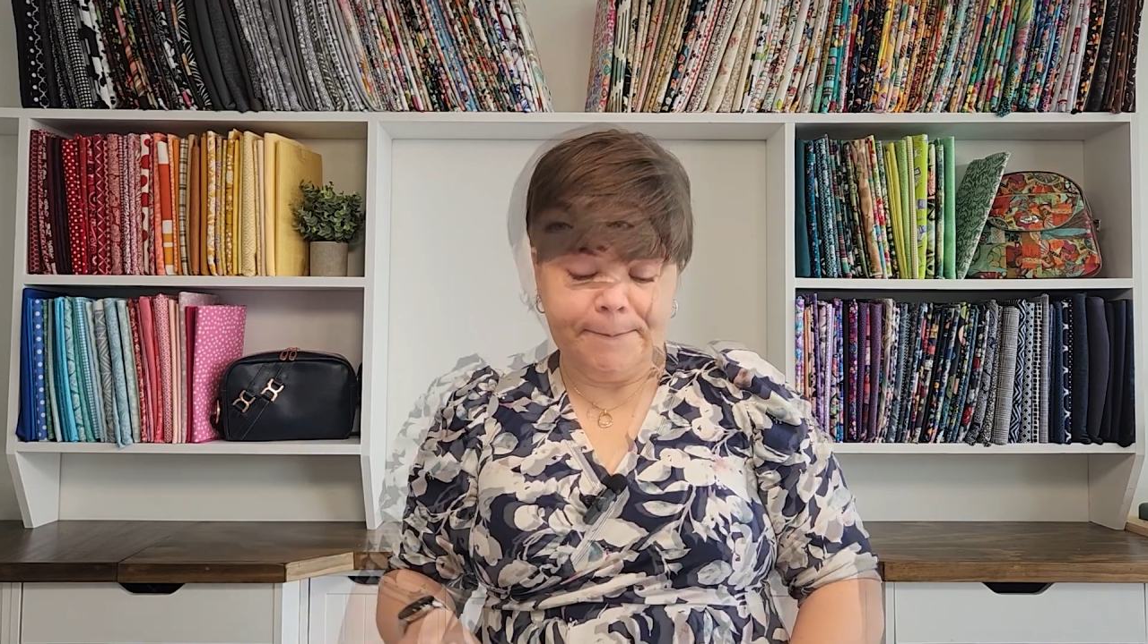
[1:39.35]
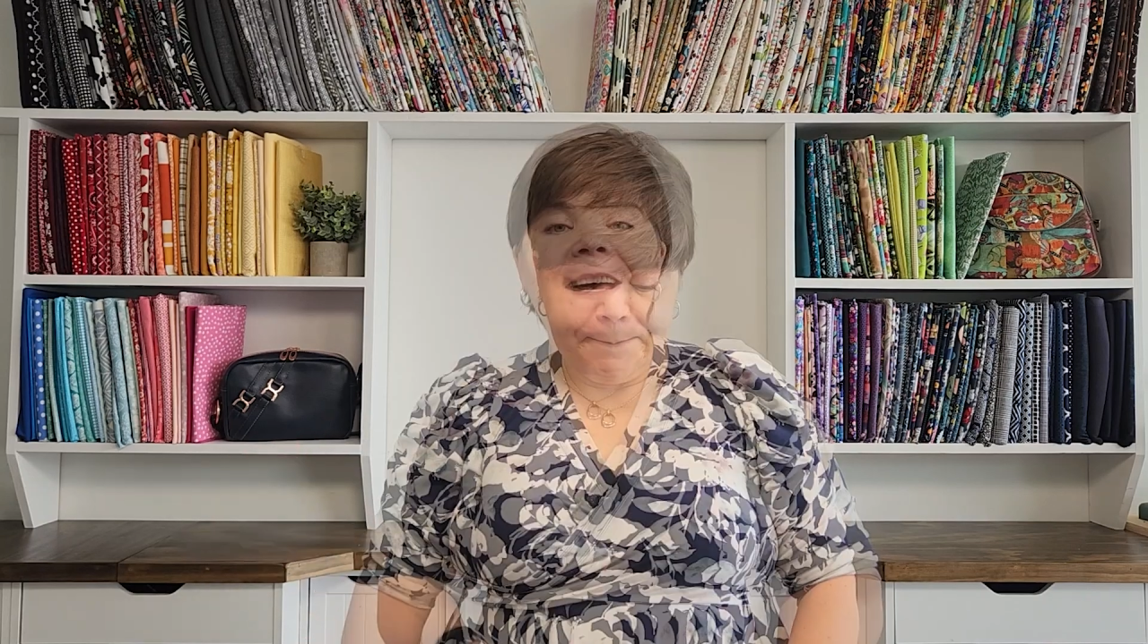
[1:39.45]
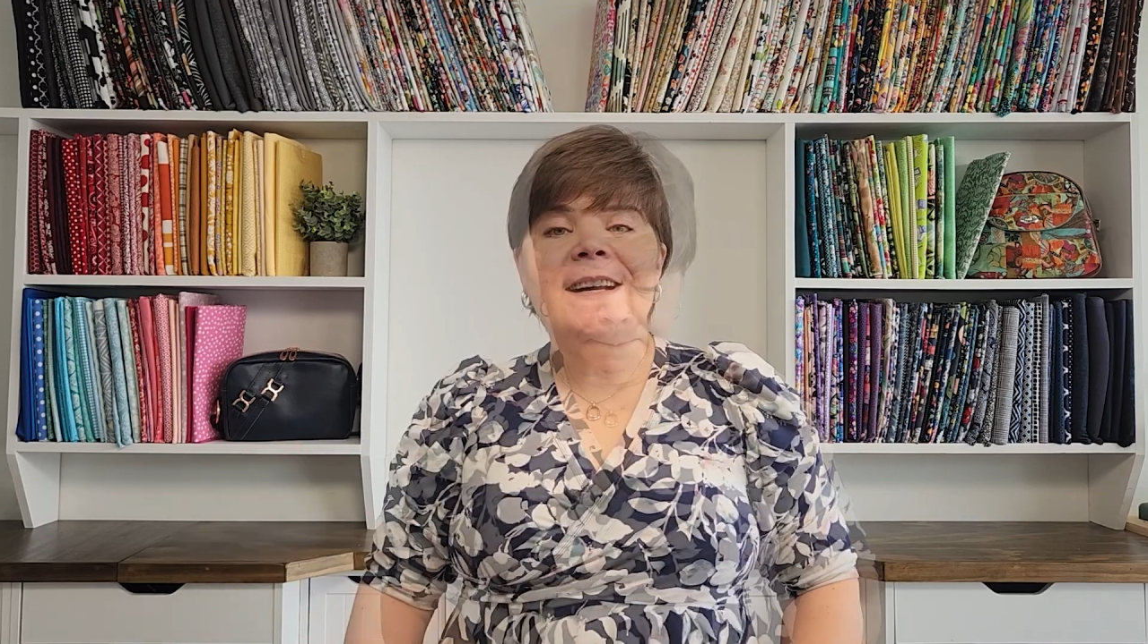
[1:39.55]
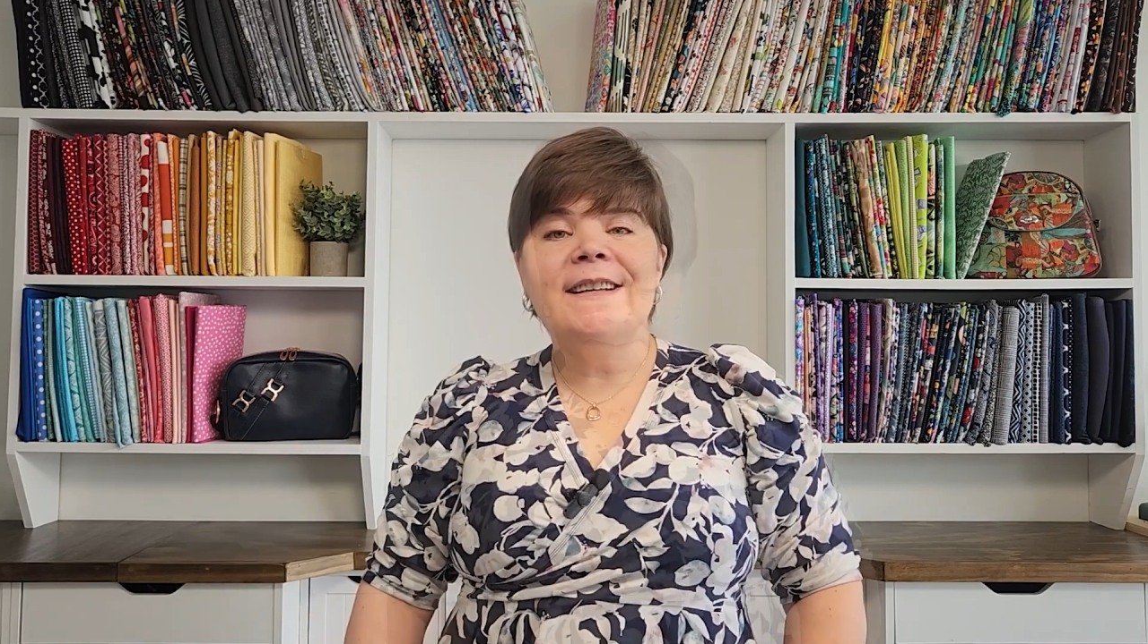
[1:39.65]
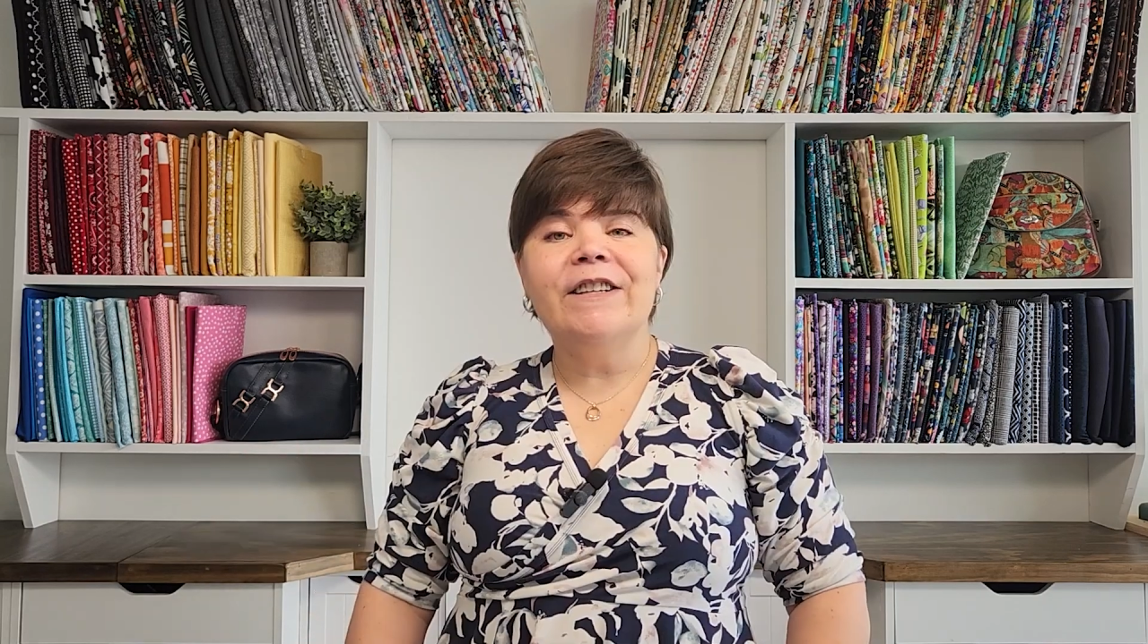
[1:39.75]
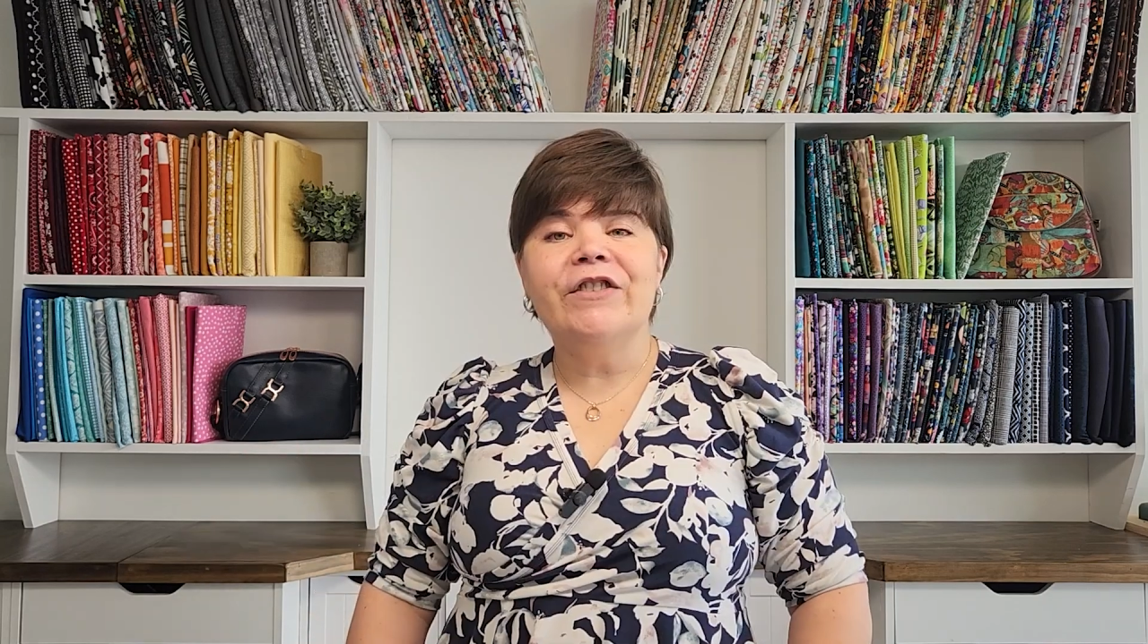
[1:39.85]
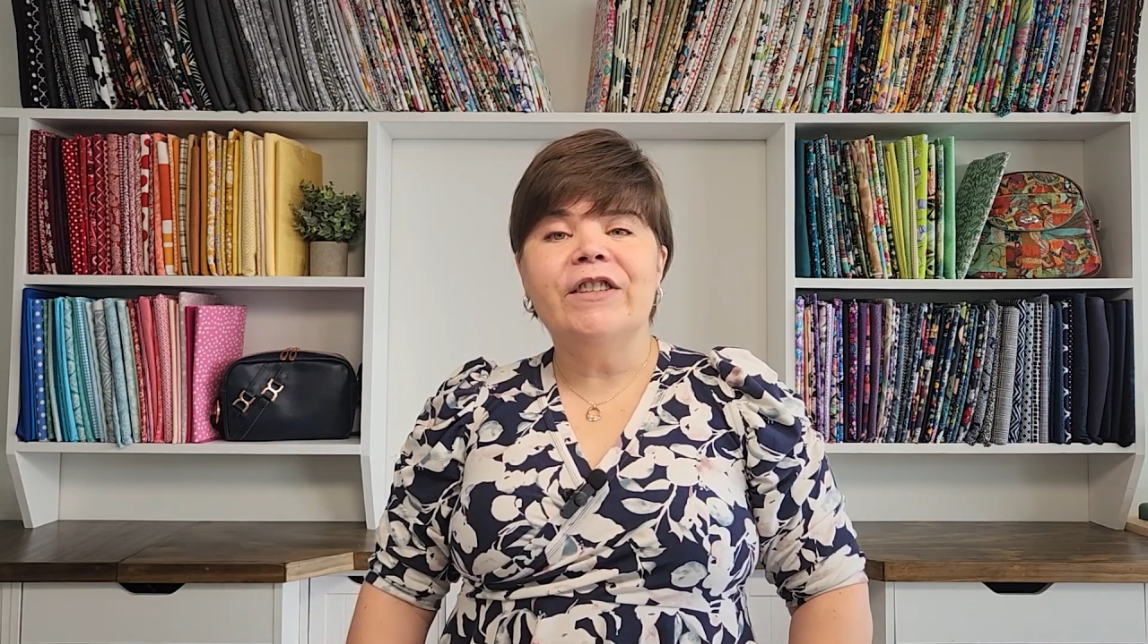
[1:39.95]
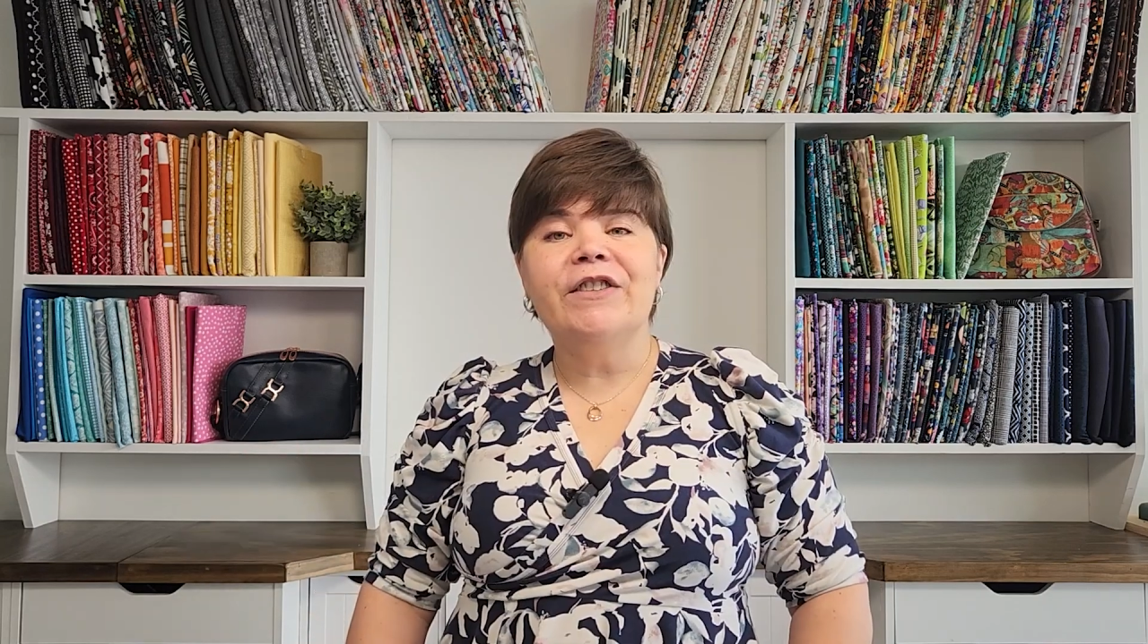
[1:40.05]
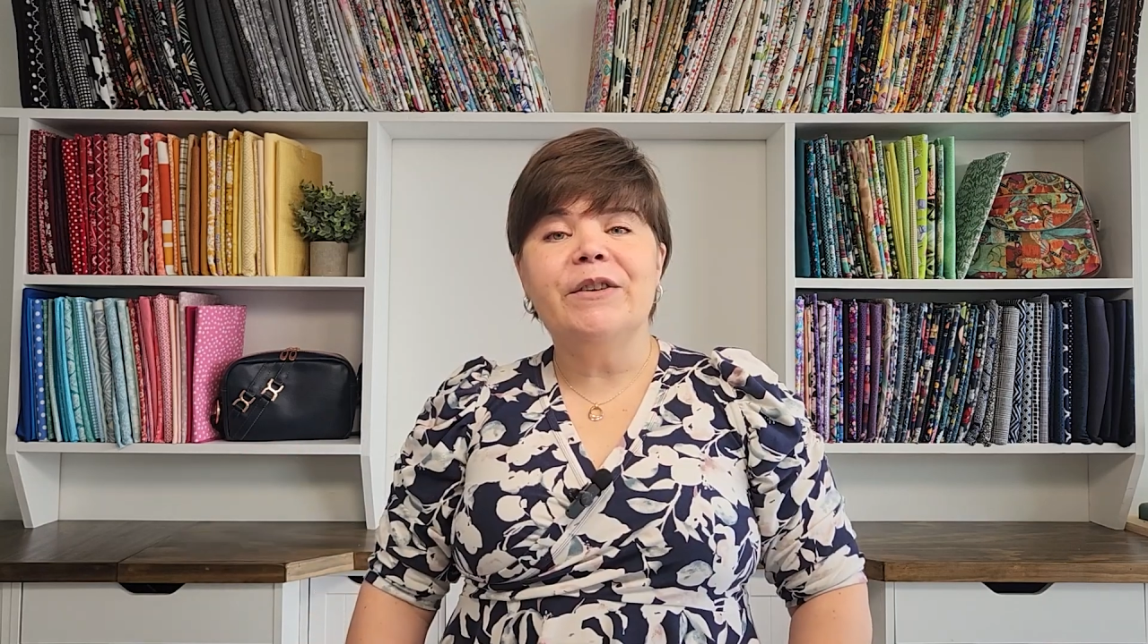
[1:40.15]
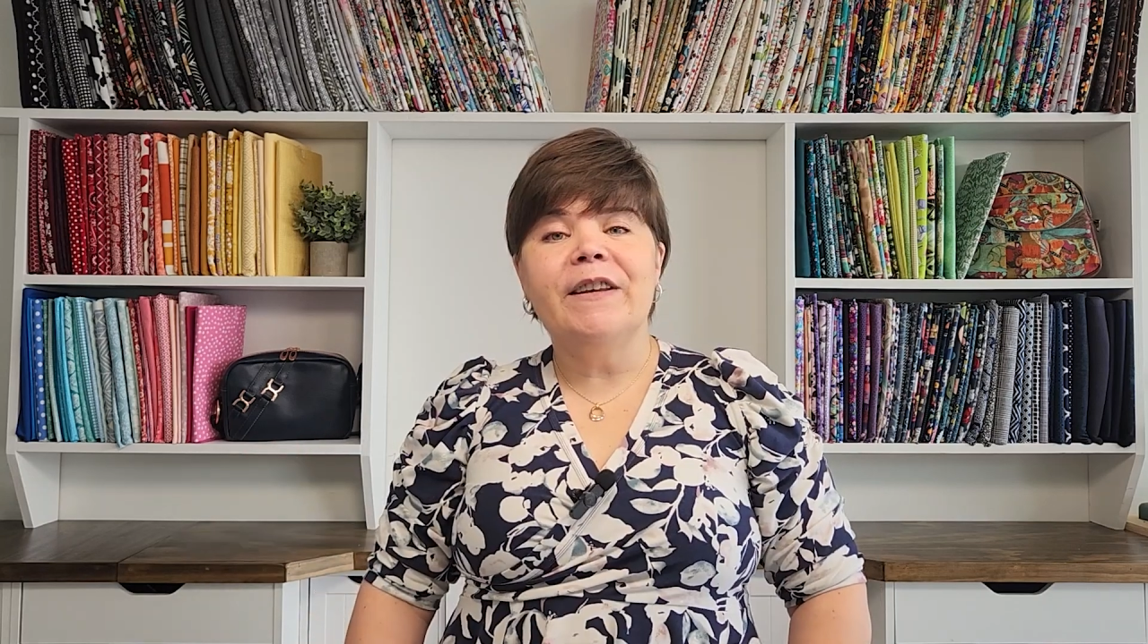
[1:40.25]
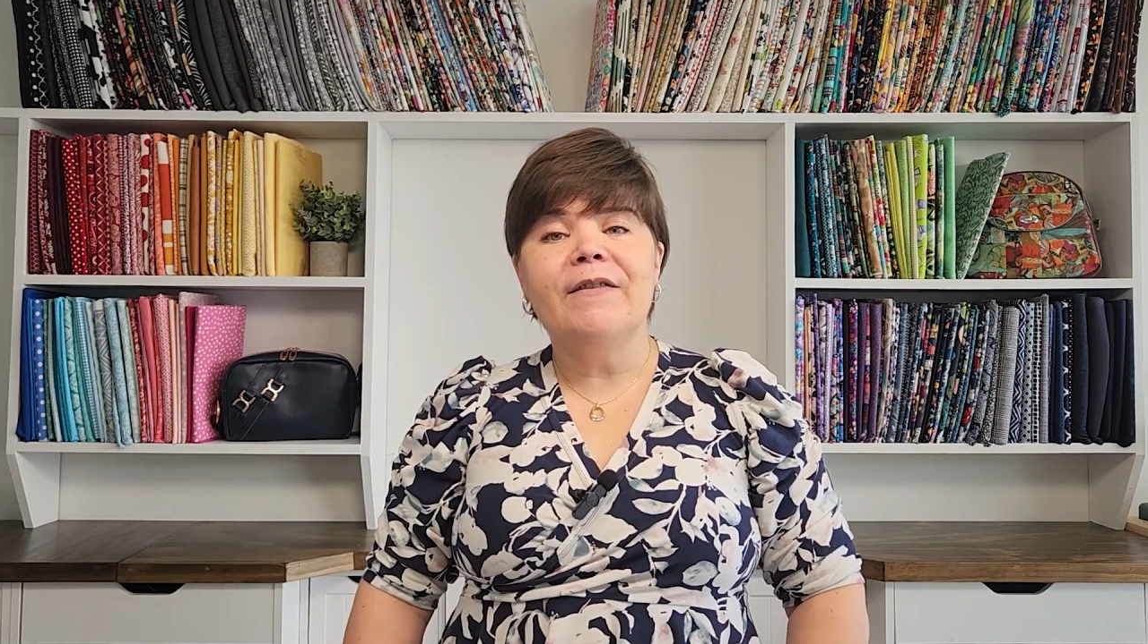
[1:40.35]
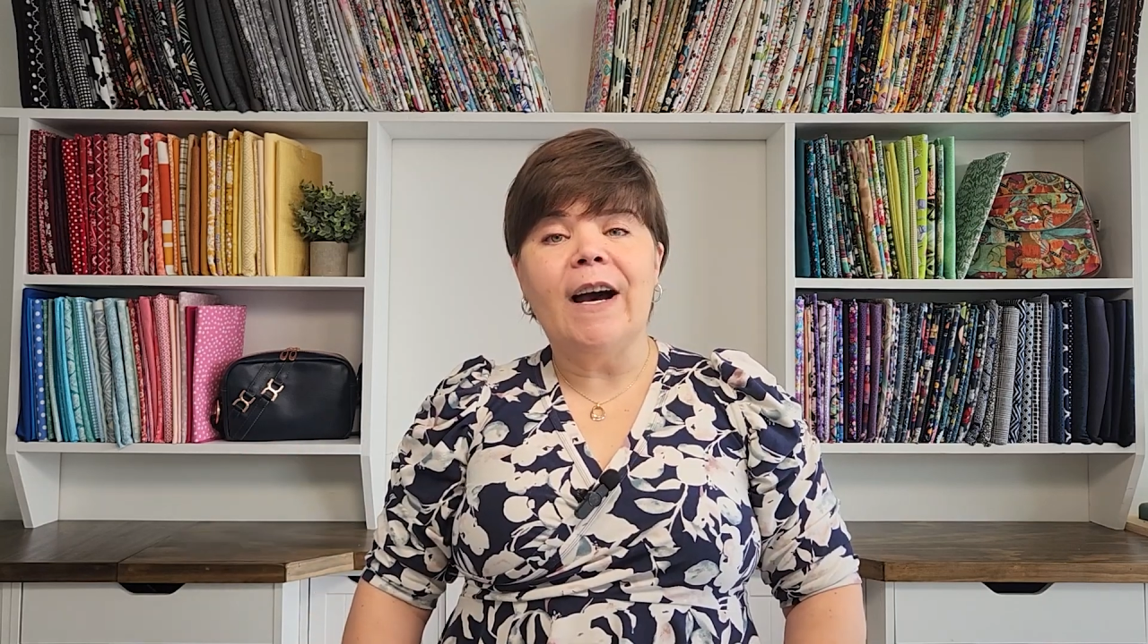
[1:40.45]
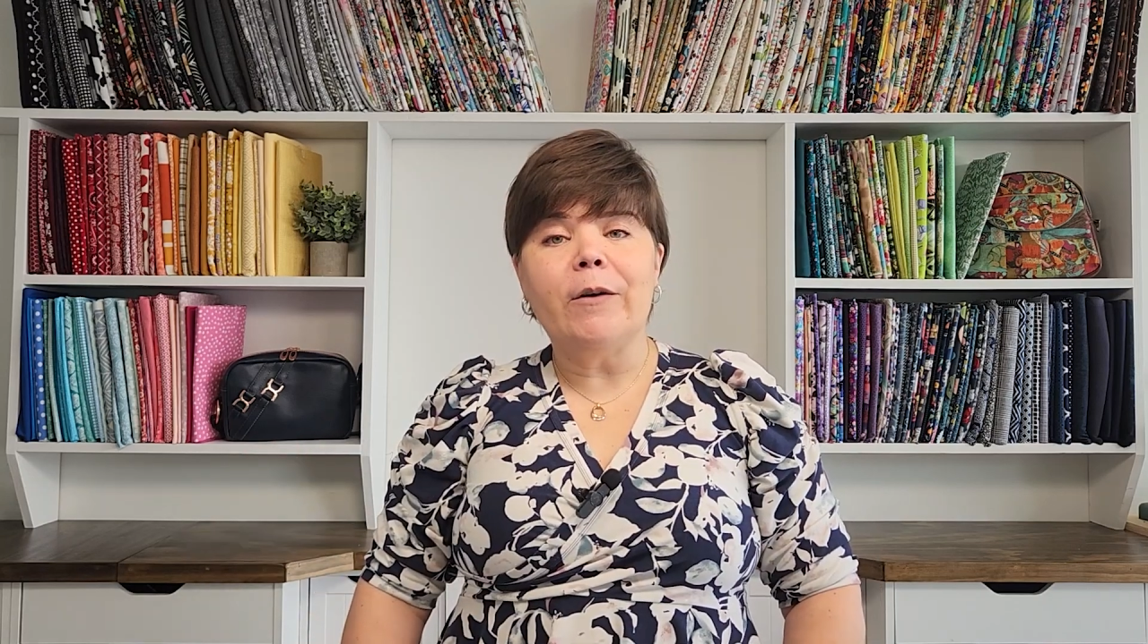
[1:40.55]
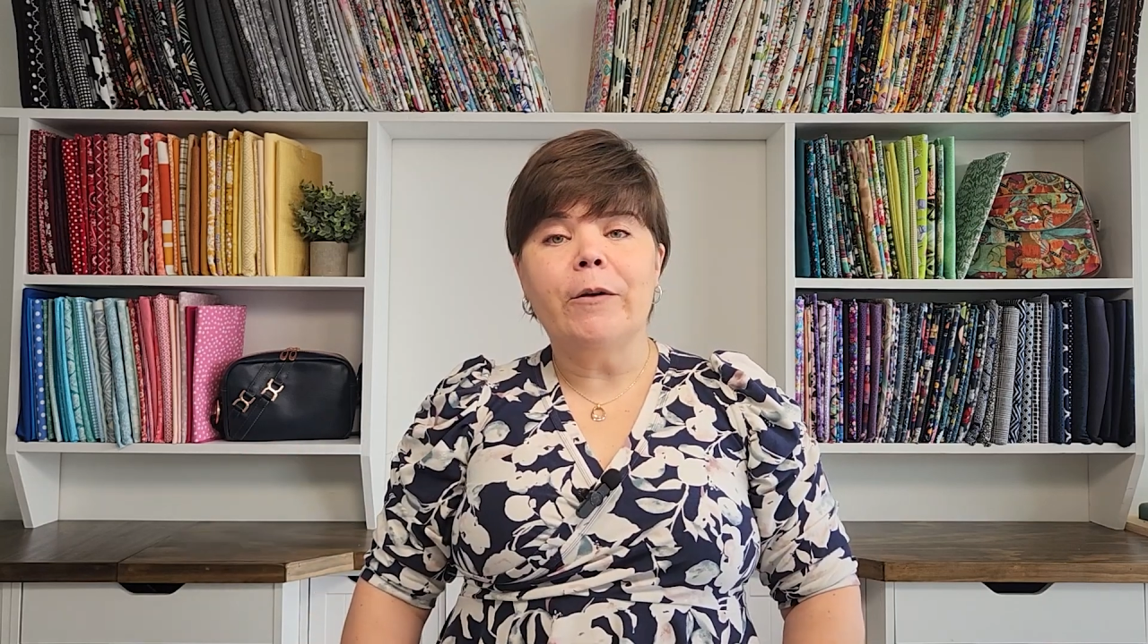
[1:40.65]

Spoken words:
In addition to the Fat